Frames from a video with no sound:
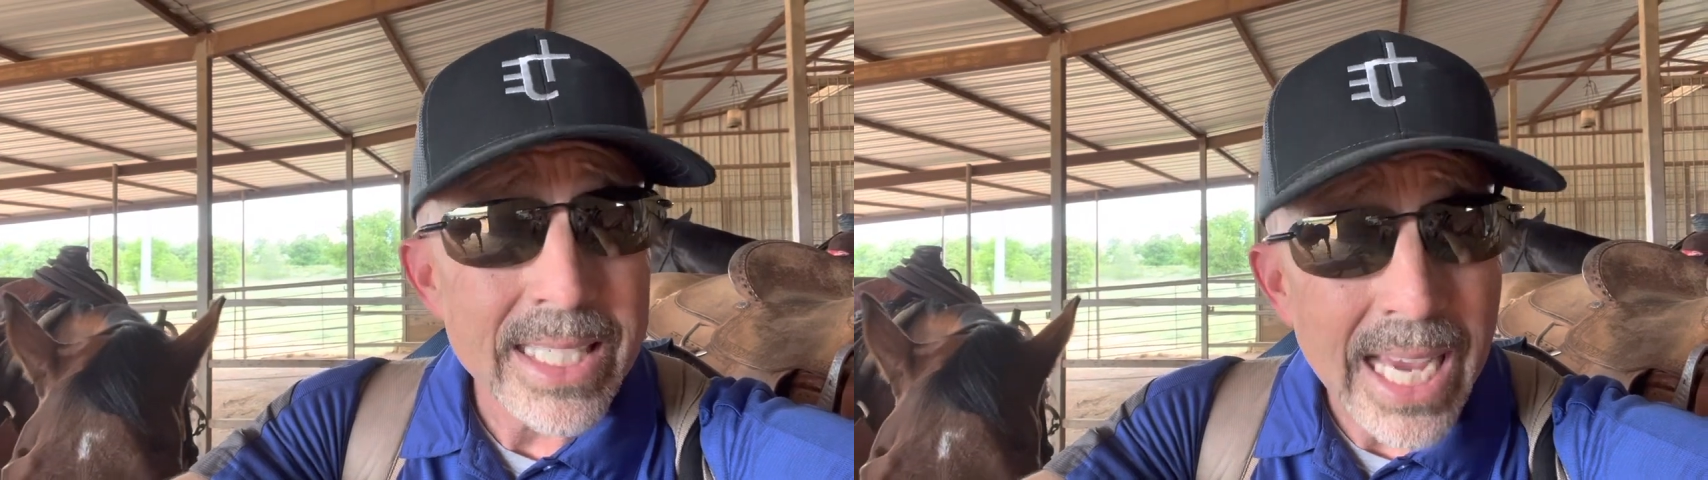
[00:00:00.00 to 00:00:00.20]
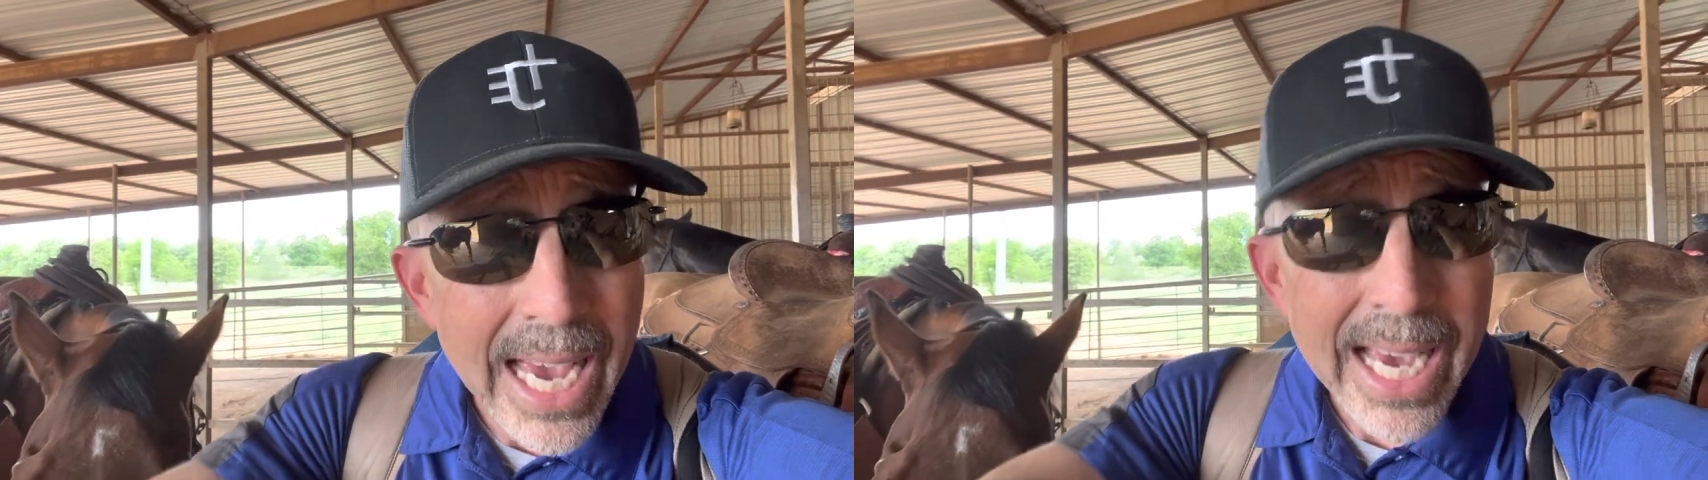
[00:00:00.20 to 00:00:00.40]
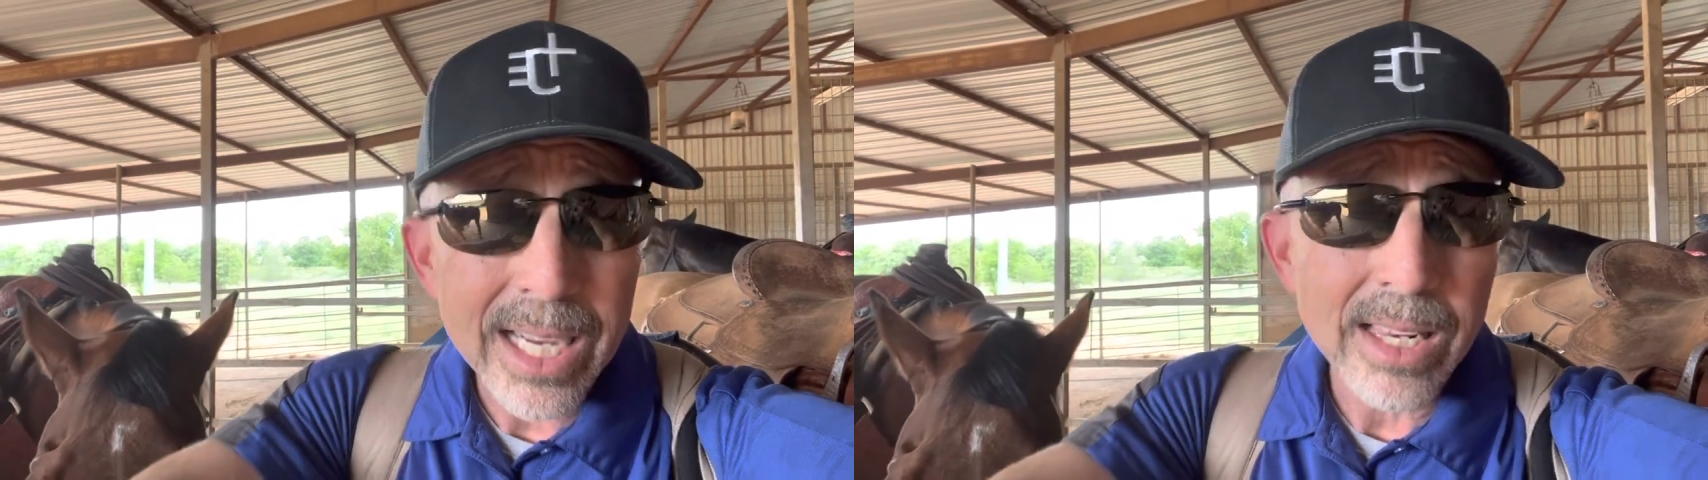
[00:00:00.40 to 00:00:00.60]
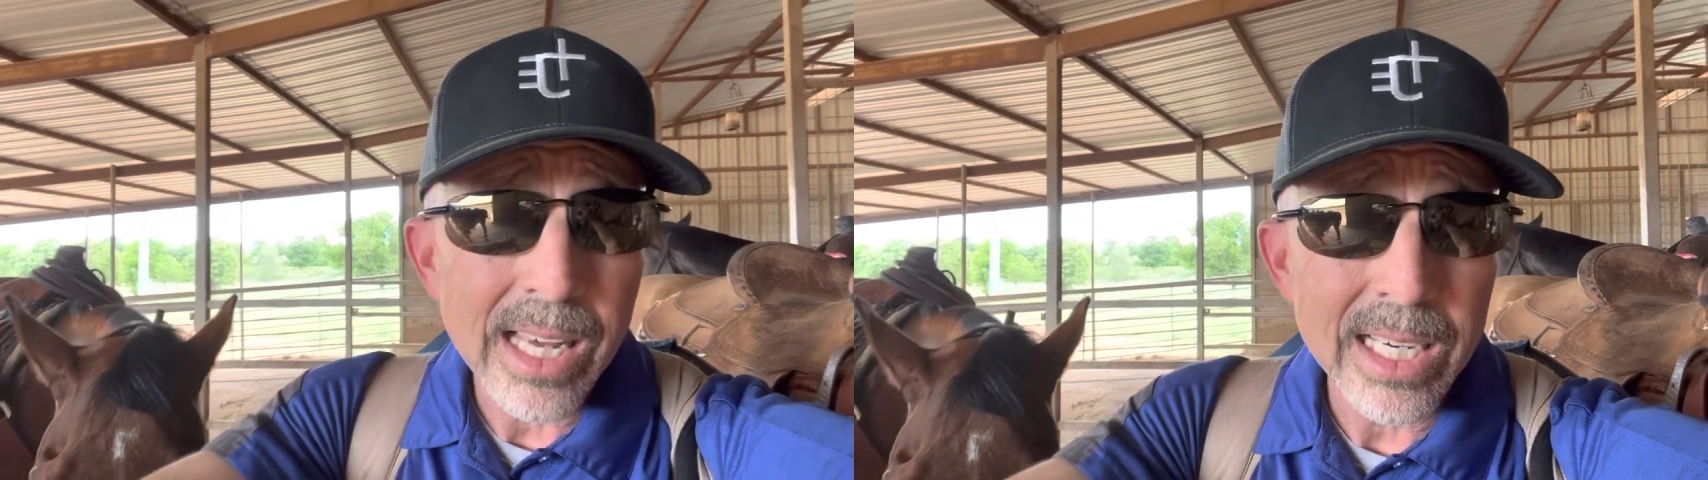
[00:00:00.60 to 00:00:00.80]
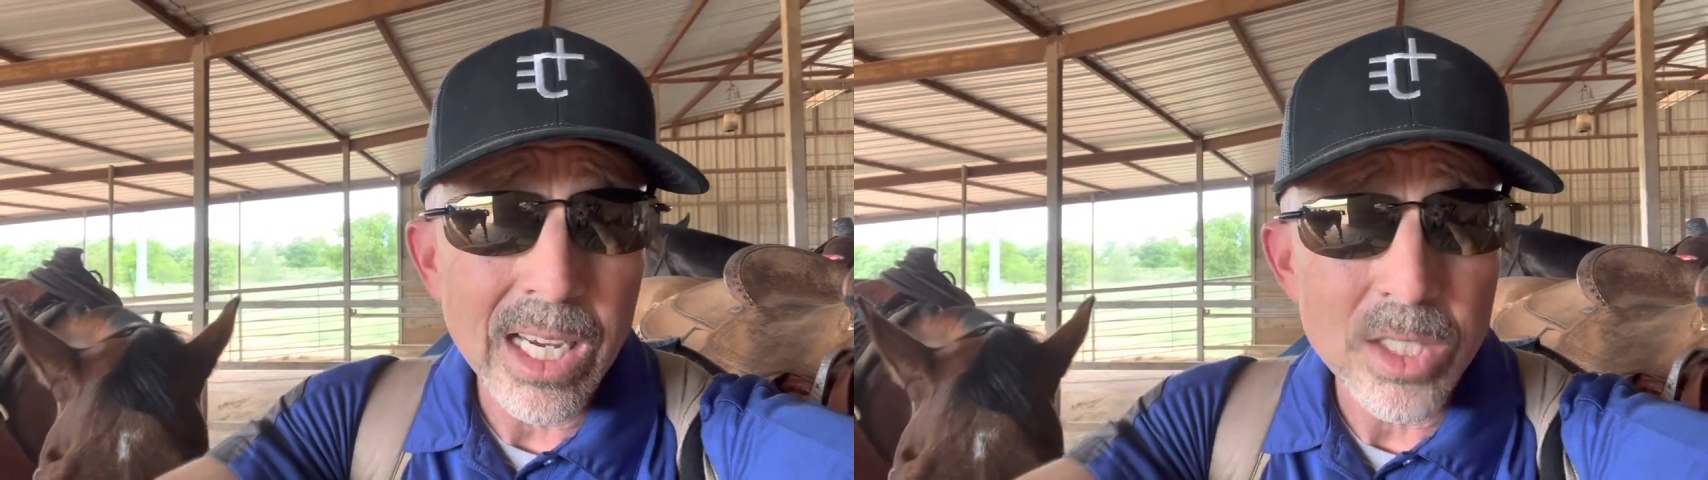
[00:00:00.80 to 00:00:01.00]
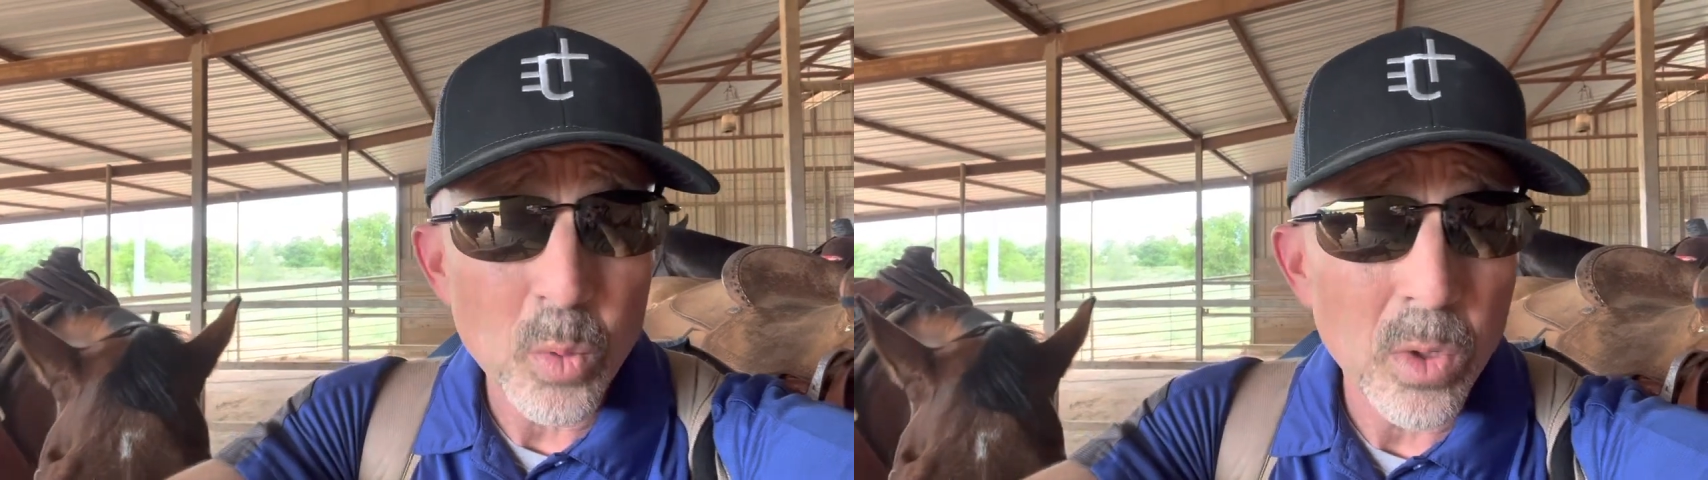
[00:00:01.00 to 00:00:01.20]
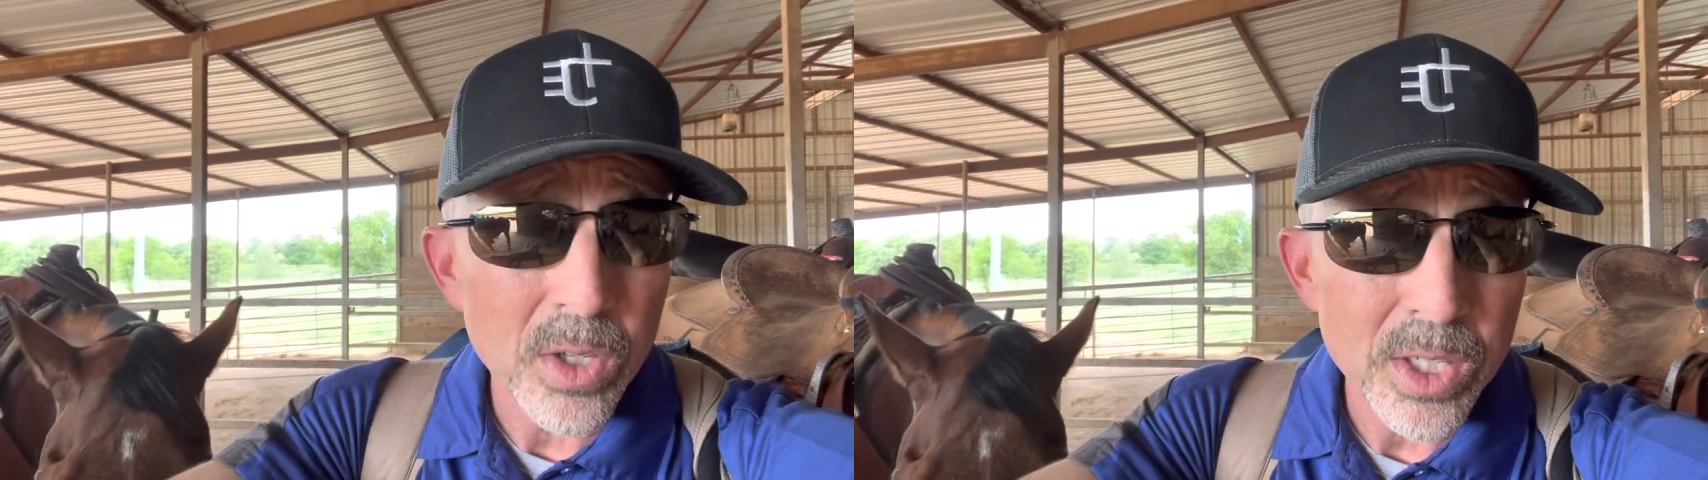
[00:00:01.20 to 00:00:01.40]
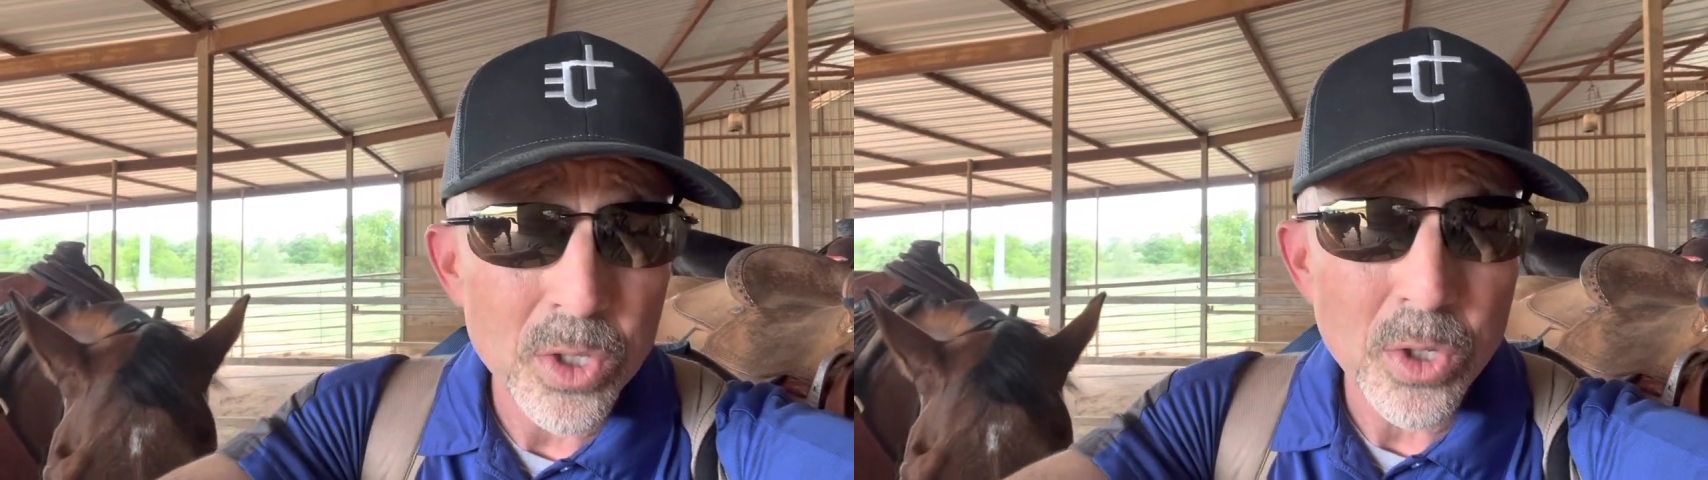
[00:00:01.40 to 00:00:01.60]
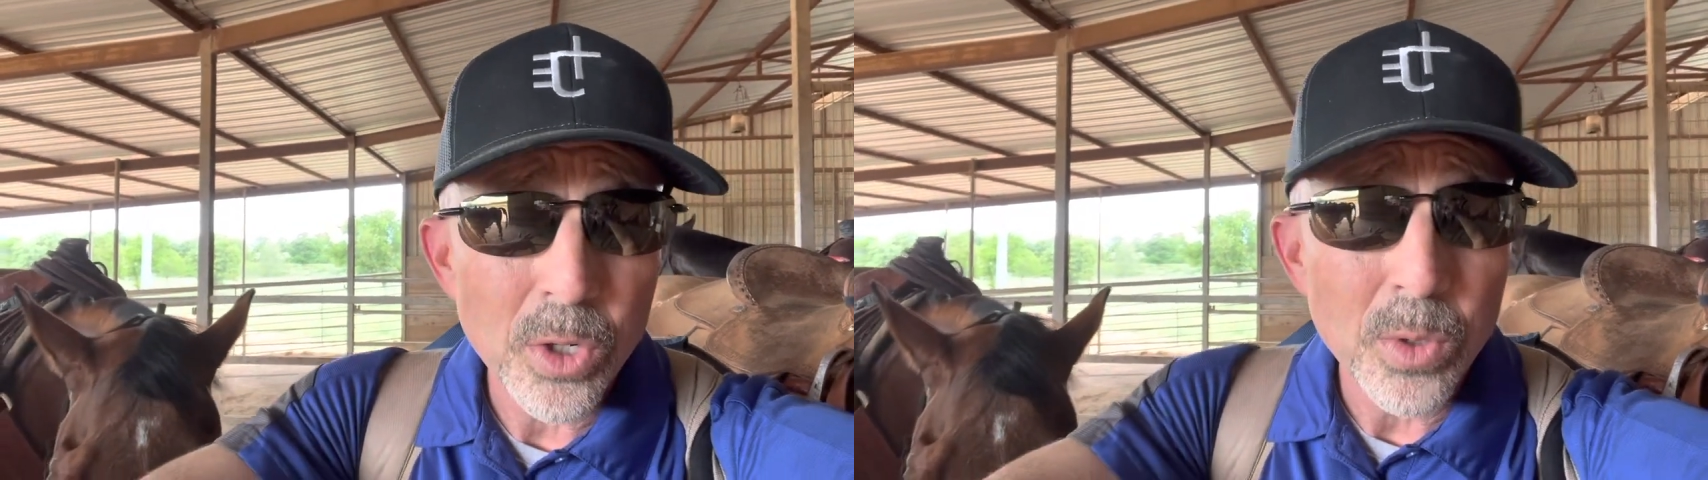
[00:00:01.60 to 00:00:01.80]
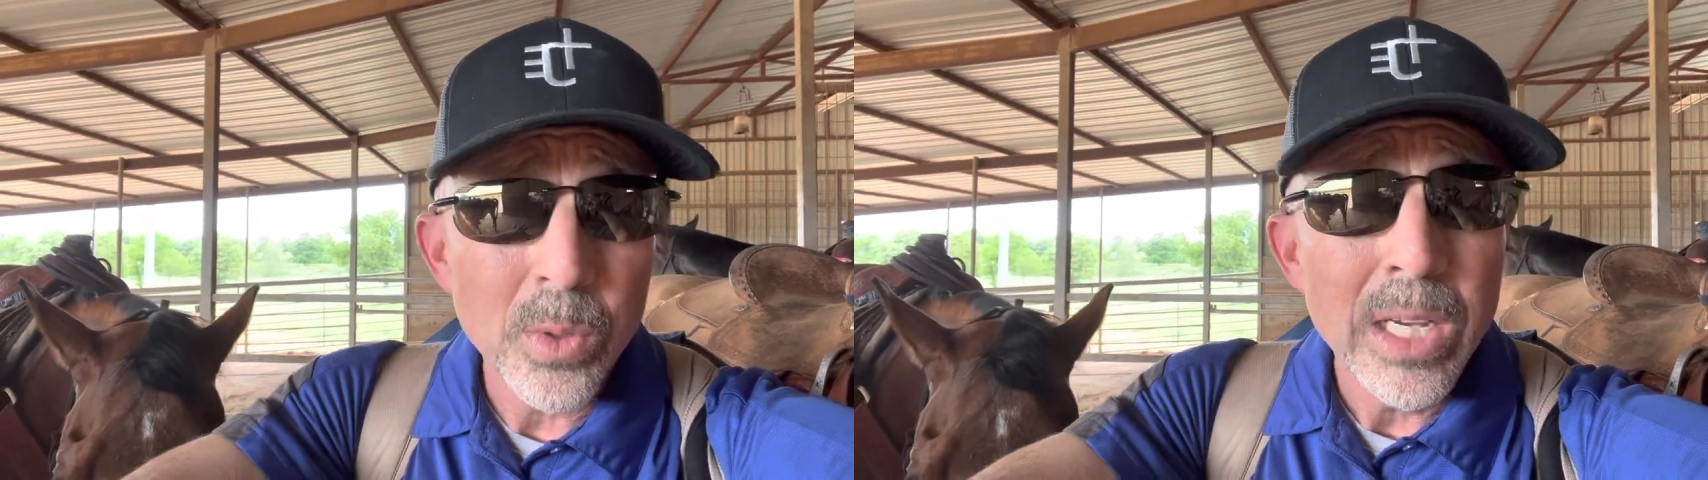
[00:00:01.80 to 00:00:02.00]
to act like God's Word is true.